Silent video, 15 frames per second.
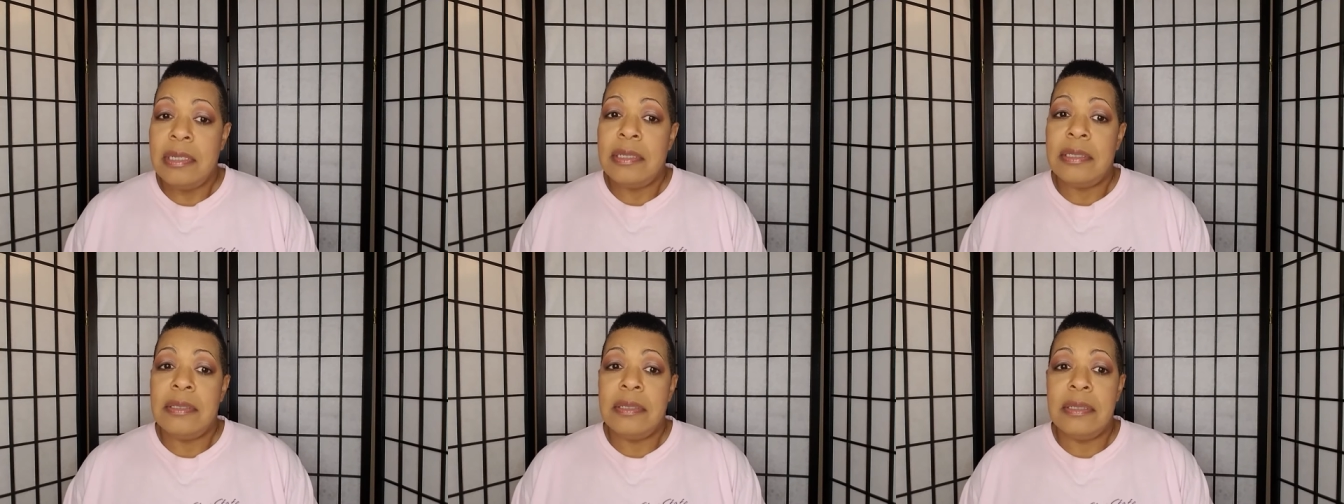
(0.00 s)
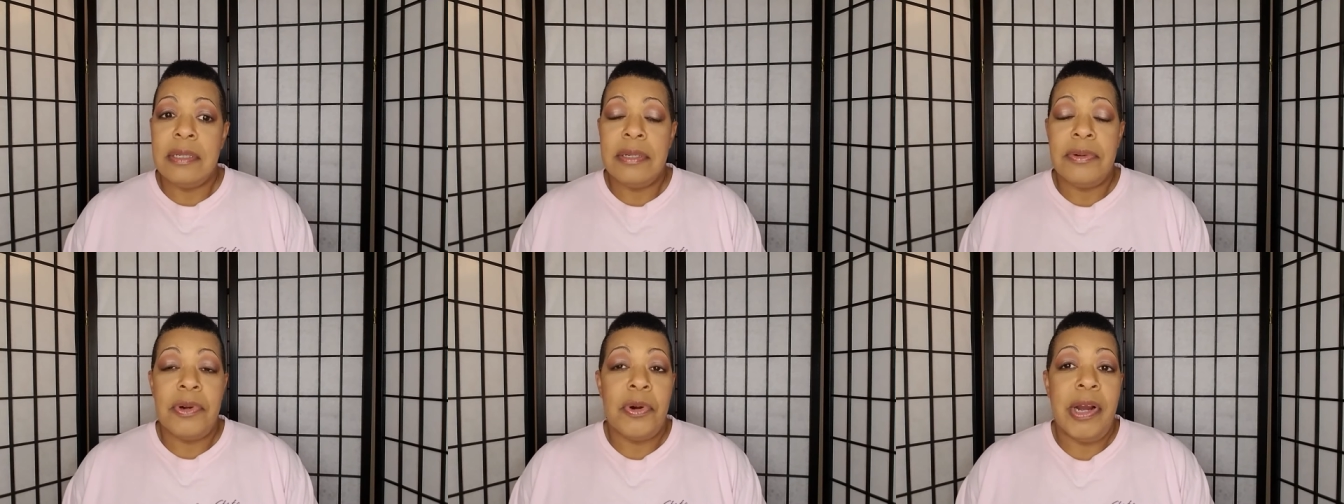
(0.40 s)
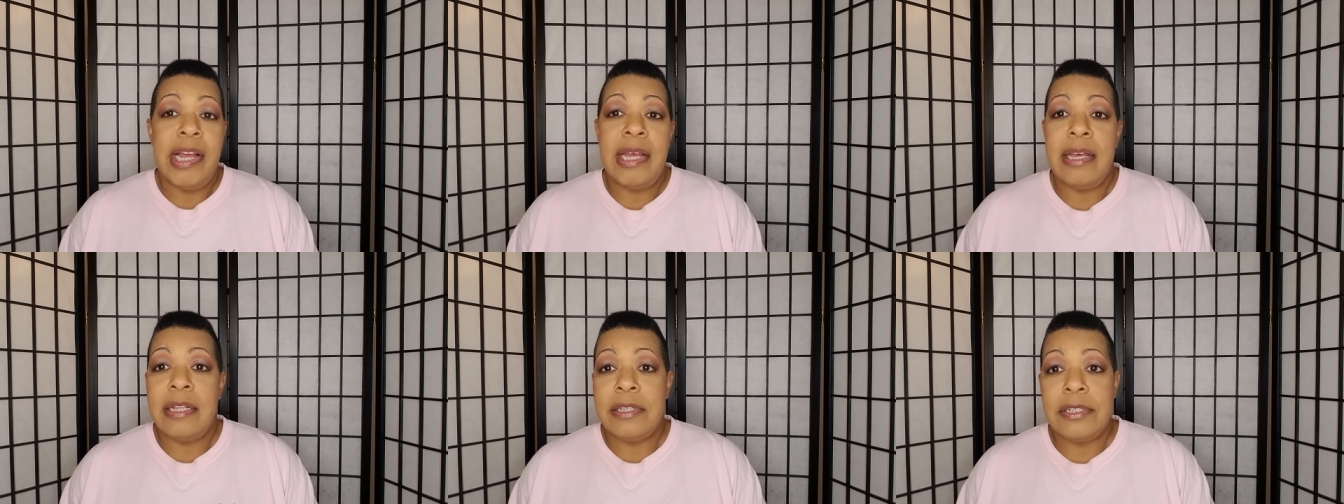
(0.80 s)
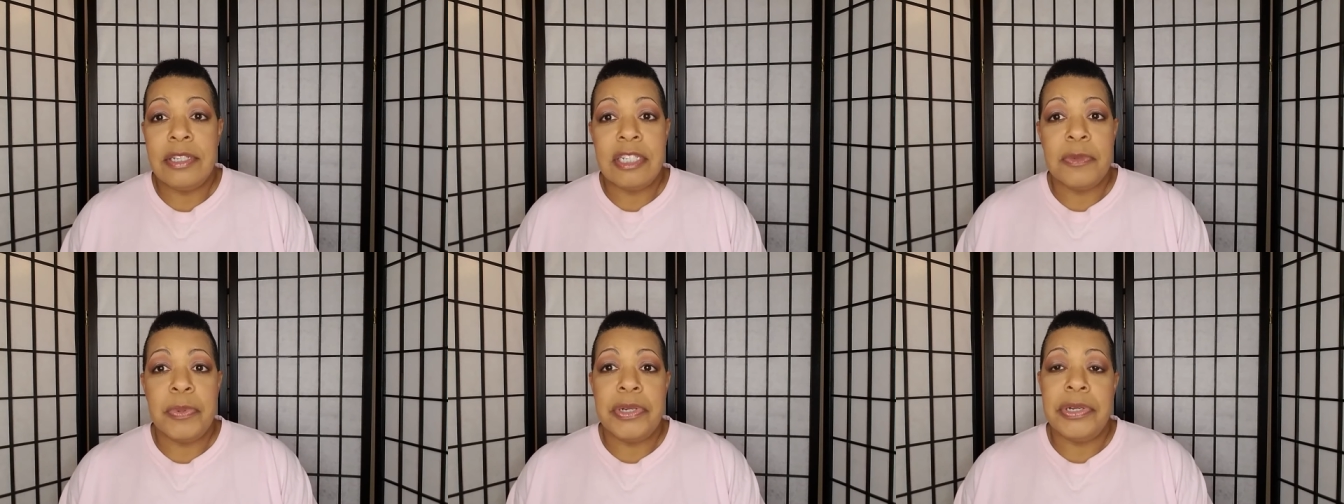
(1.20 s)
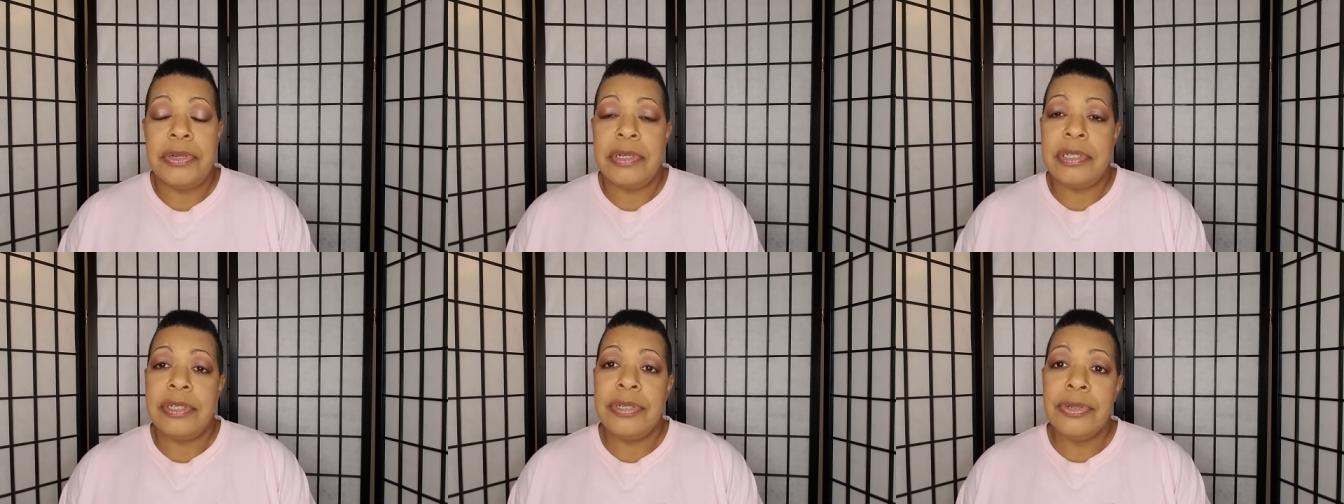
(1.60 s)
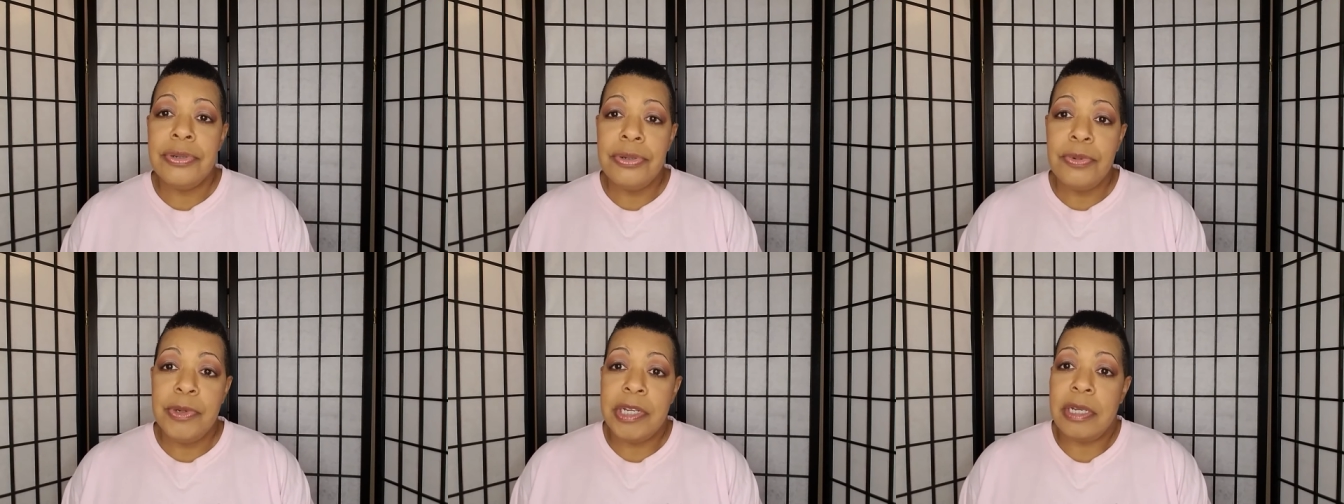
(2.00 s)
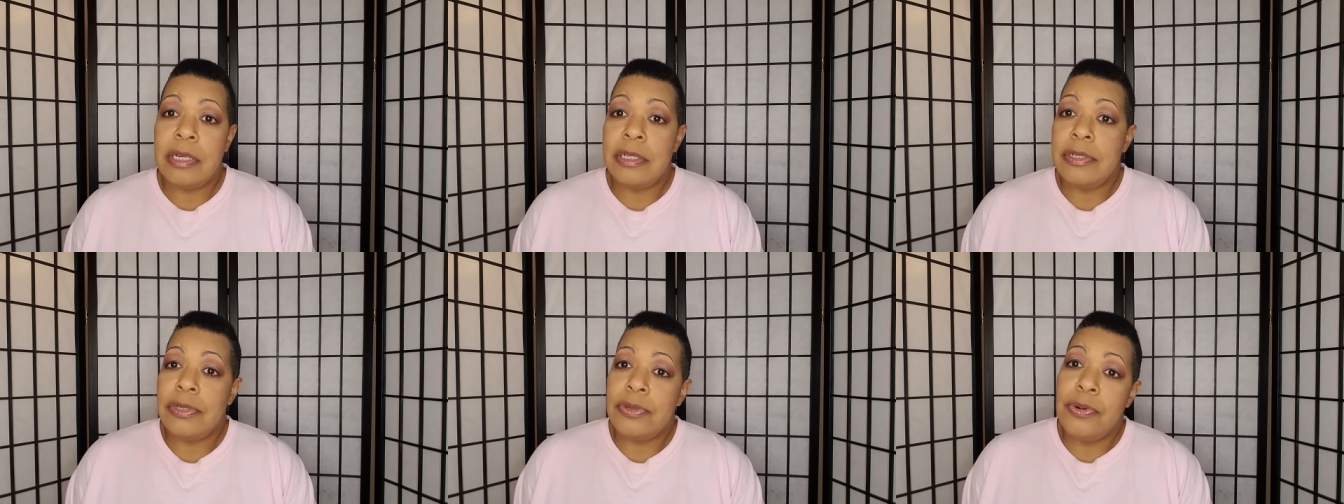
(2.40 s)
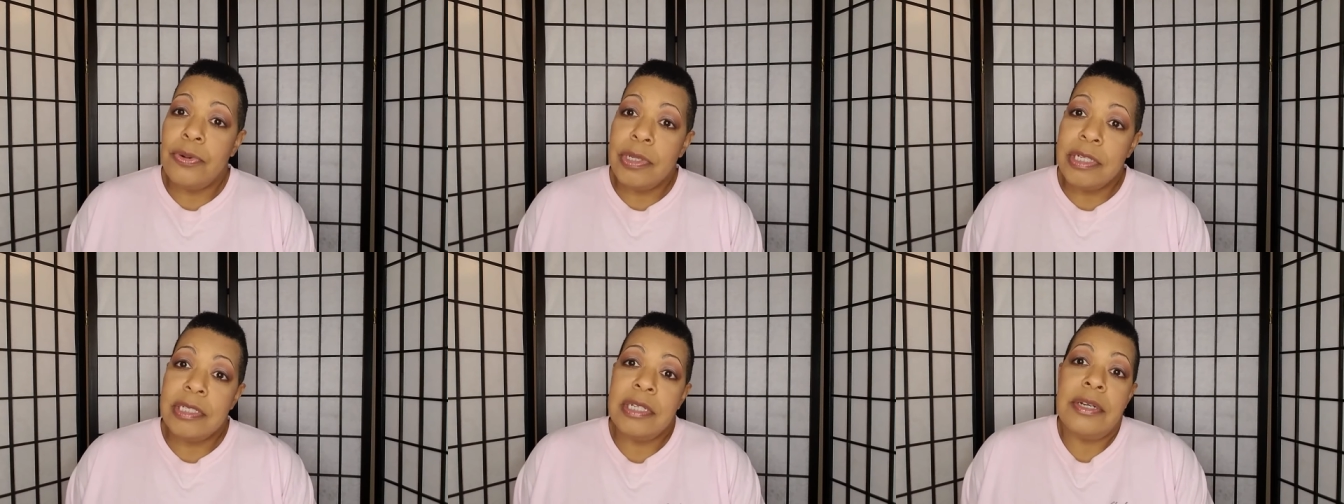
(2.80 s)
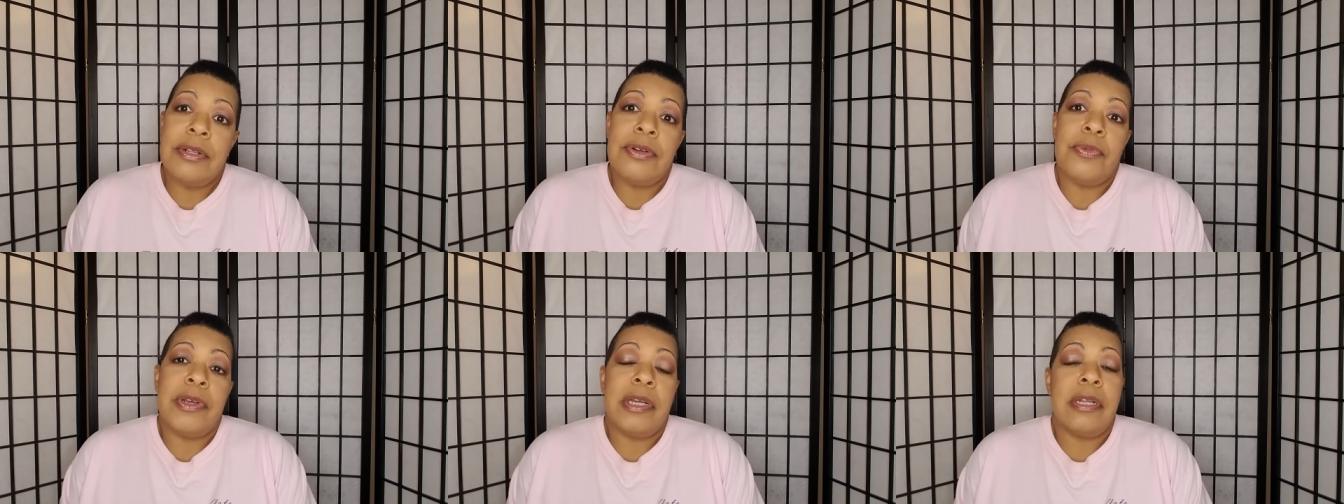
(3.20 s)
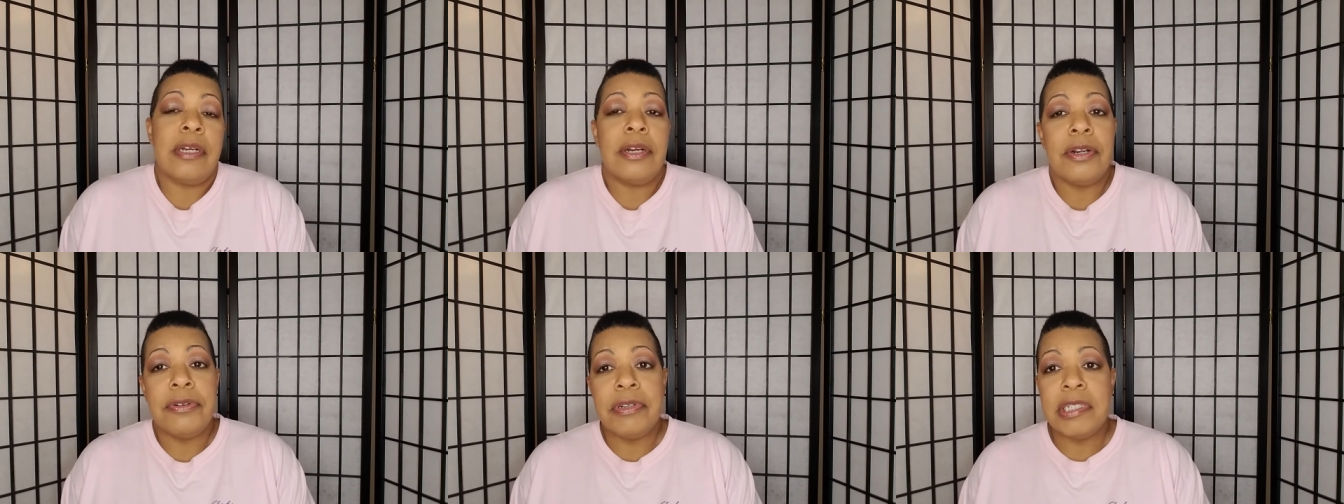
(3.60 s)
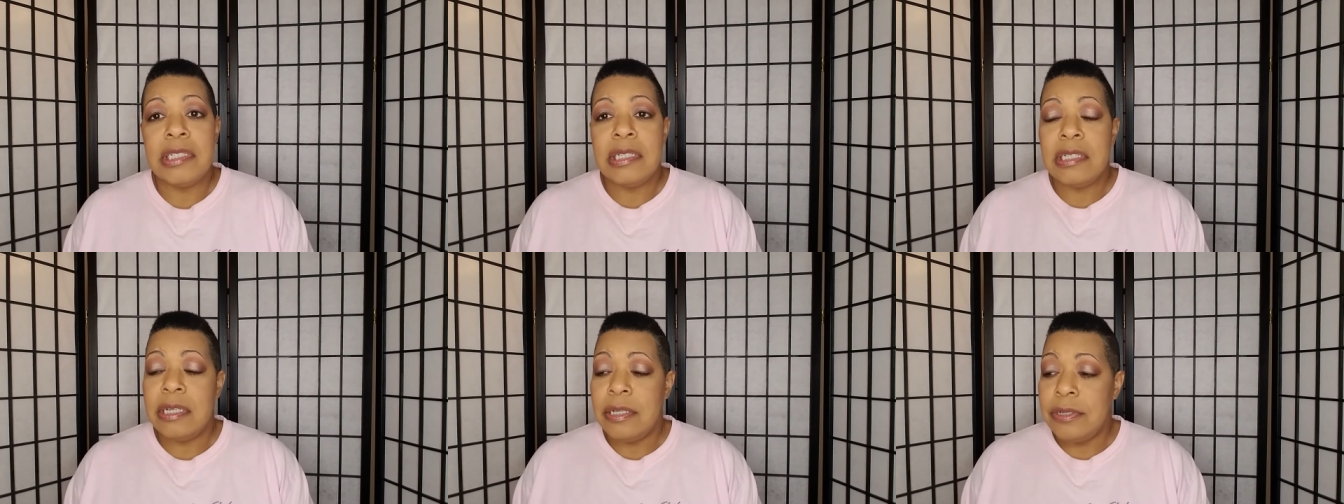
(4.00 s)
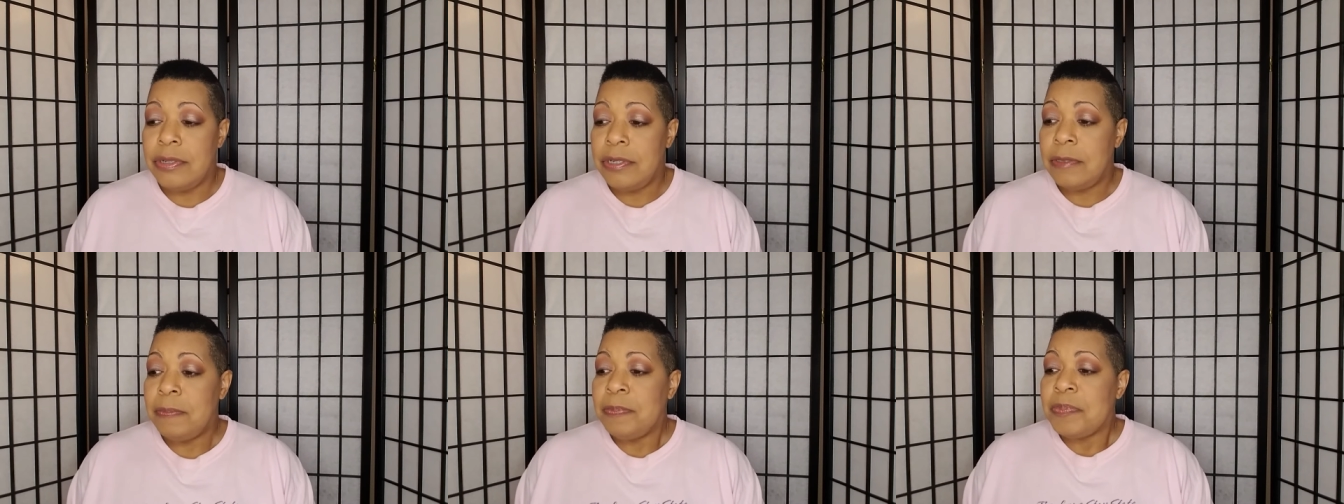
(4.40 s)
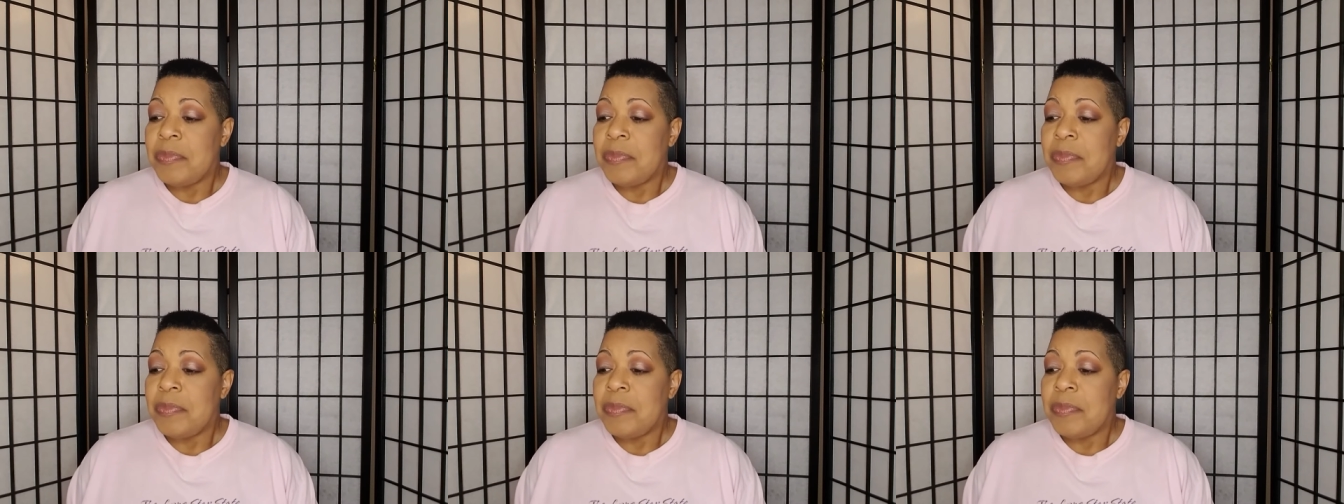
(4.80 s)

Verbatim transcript: you know, oh, I had this experience too. We can console each other. We can encourage each other.